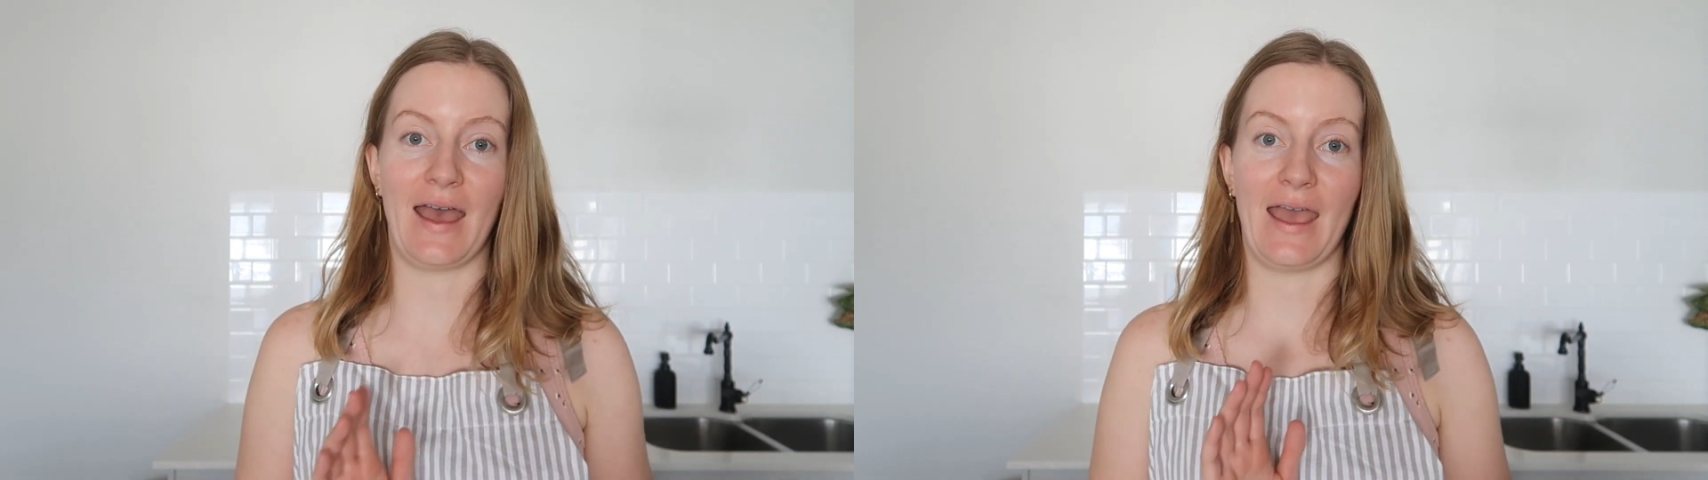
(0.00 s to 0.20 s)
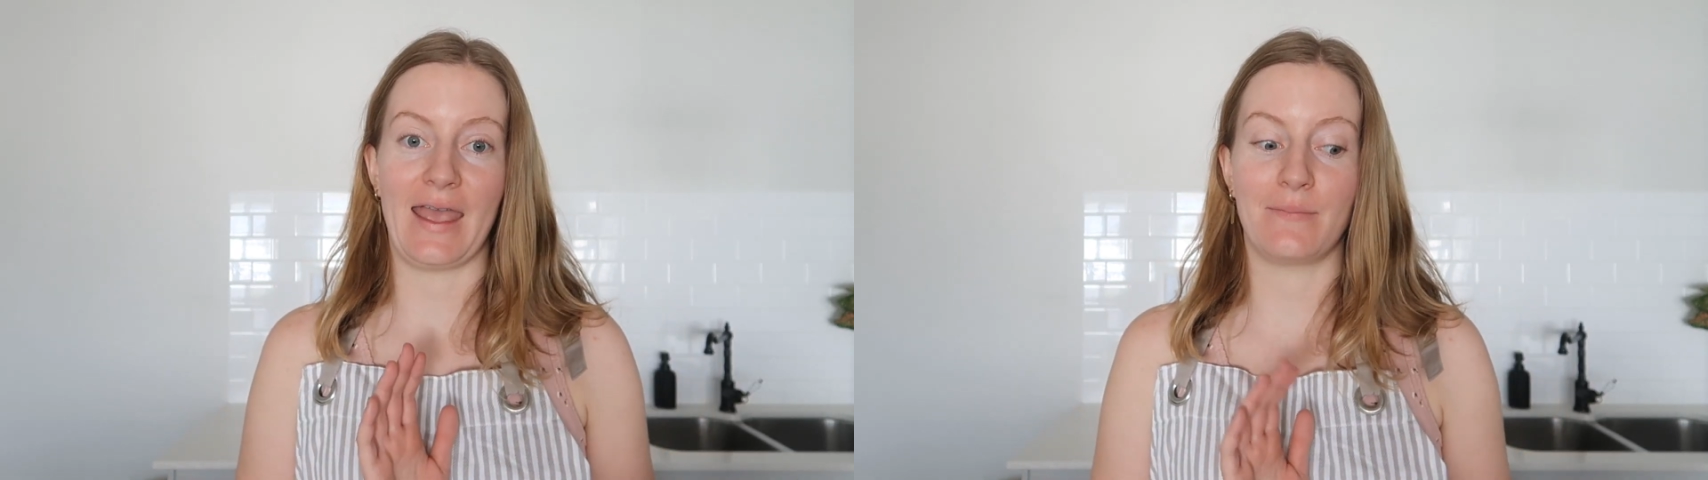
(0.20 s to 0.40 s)

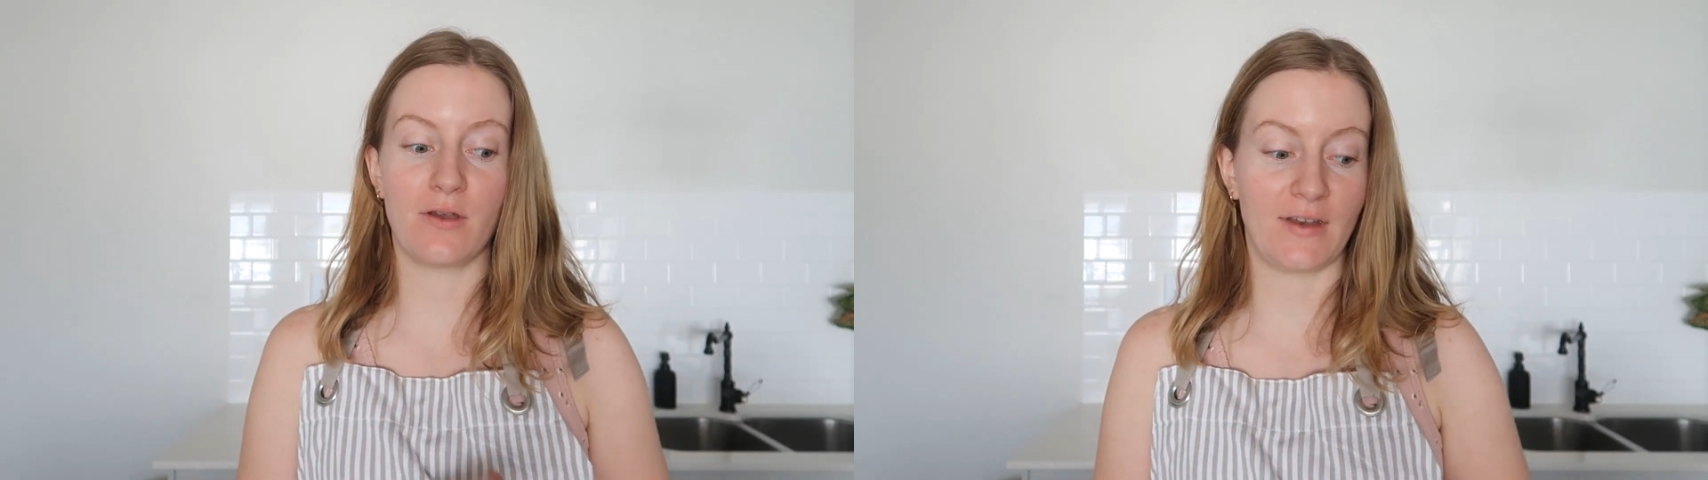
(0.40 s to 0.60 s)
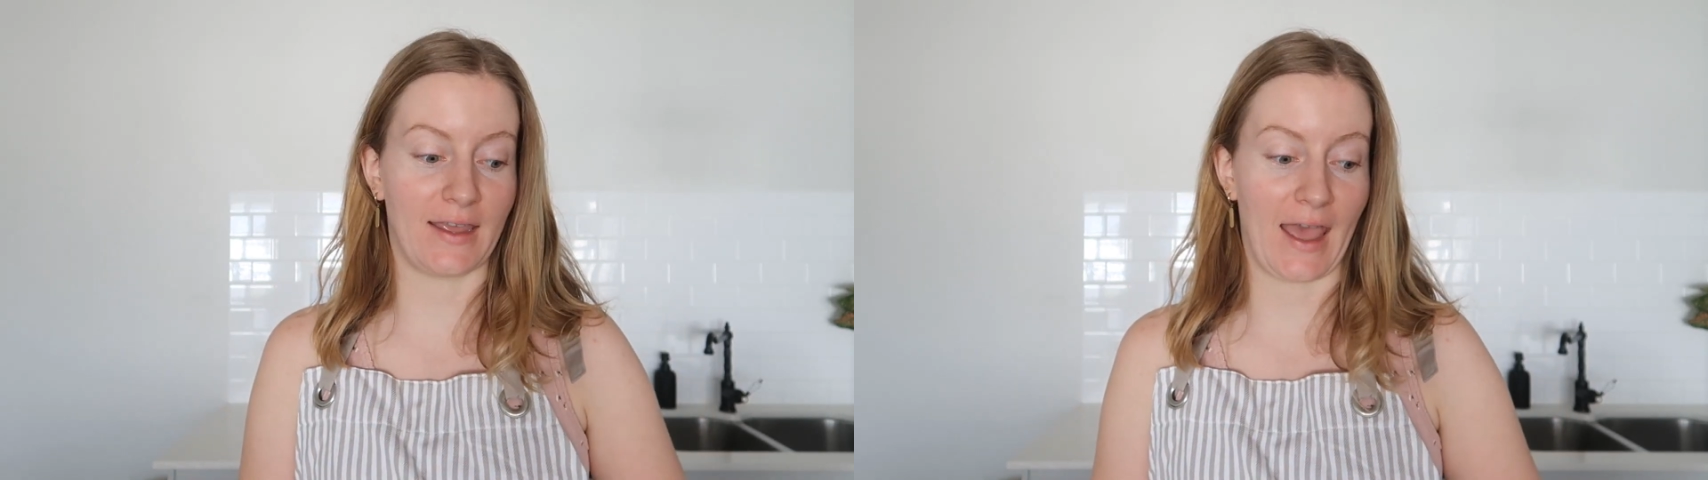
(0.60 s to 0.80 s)
a
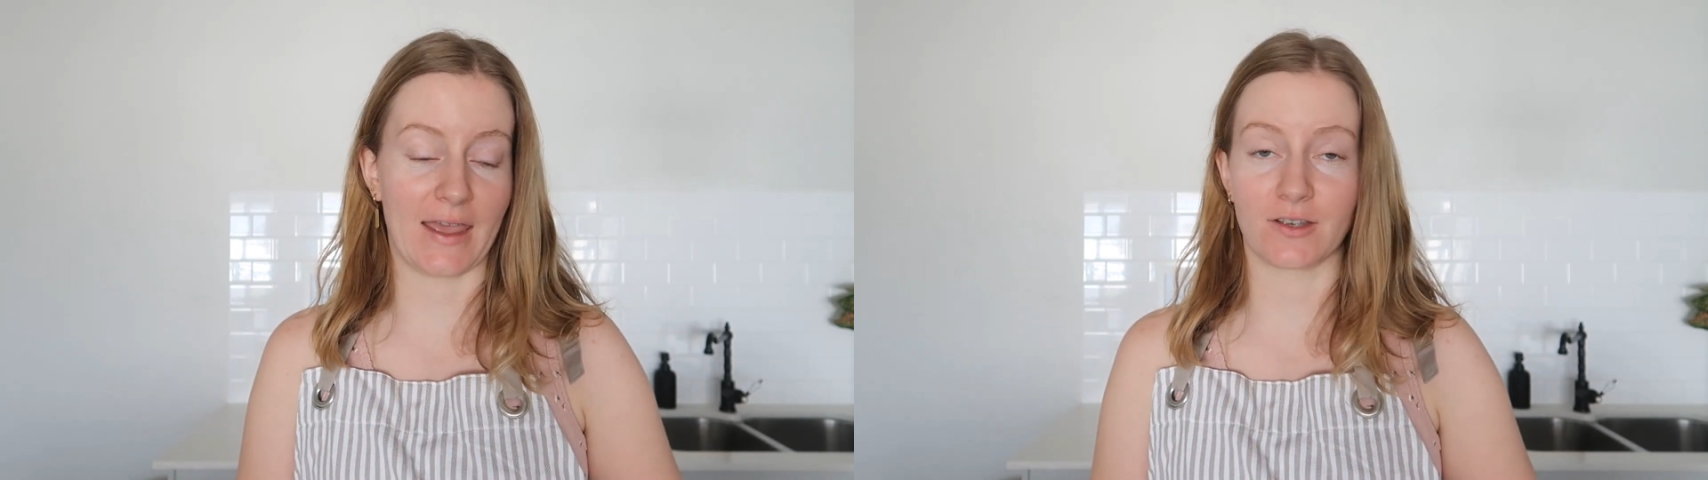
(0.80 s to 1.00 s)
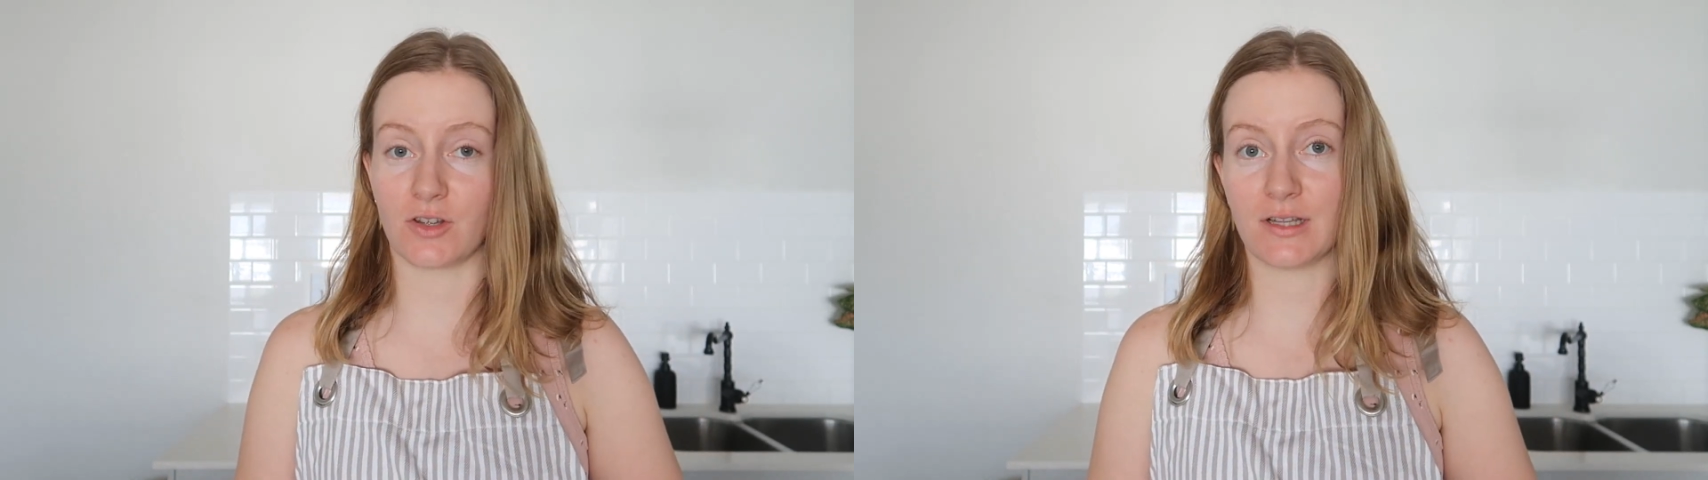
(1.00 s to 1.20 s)
birthday
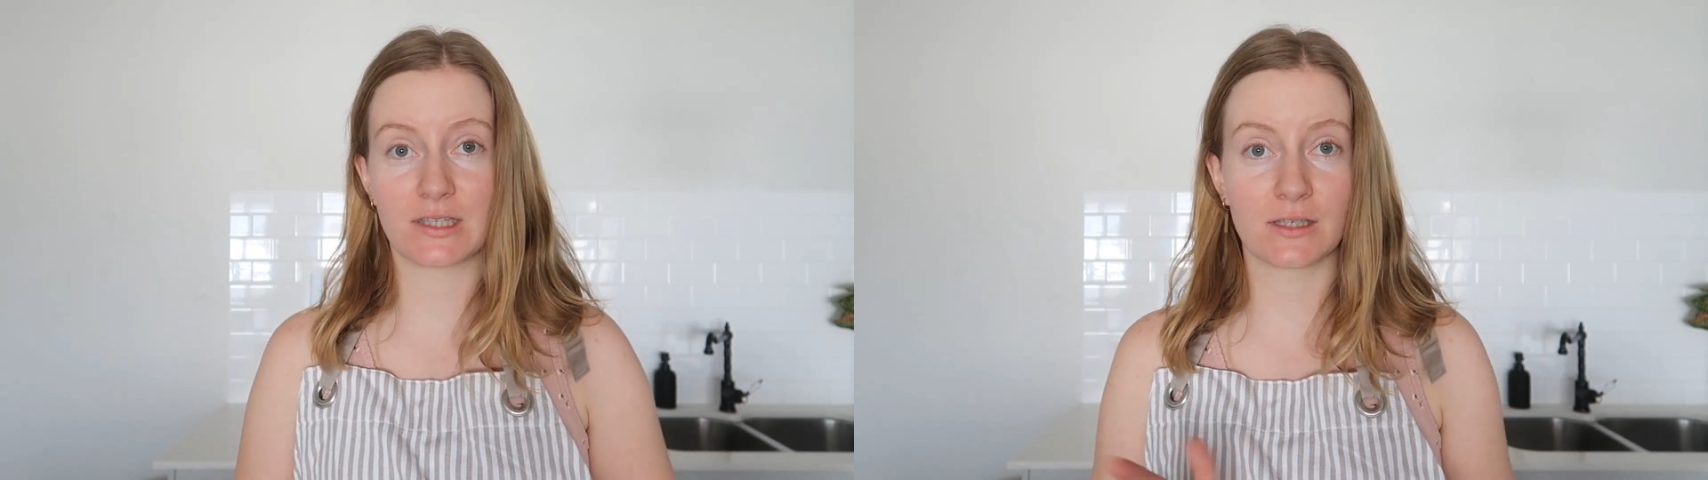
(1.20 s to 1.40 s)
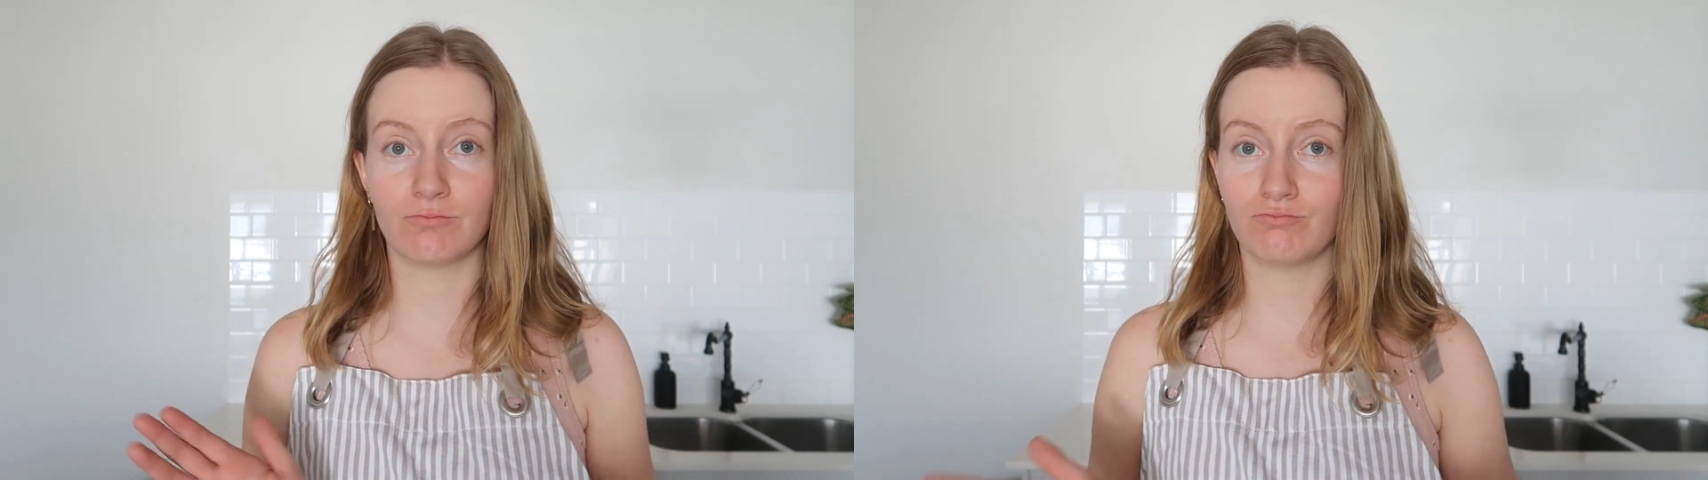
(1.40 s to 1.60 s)
cake. So
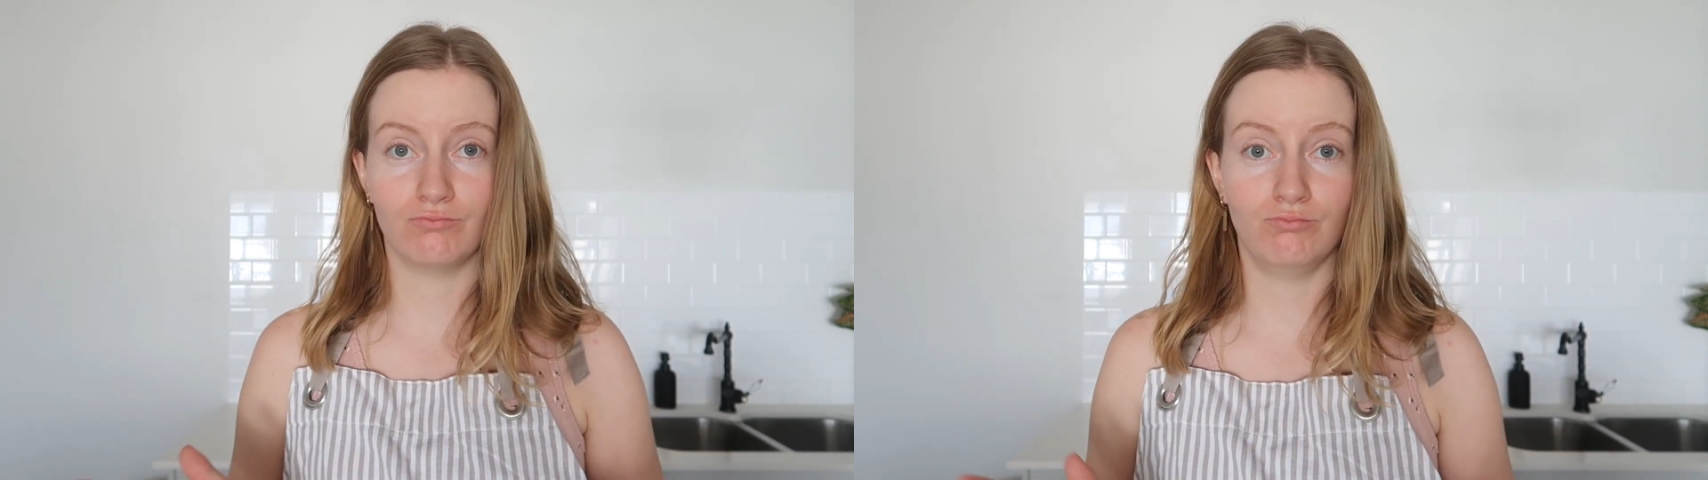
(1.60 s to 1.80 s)
that's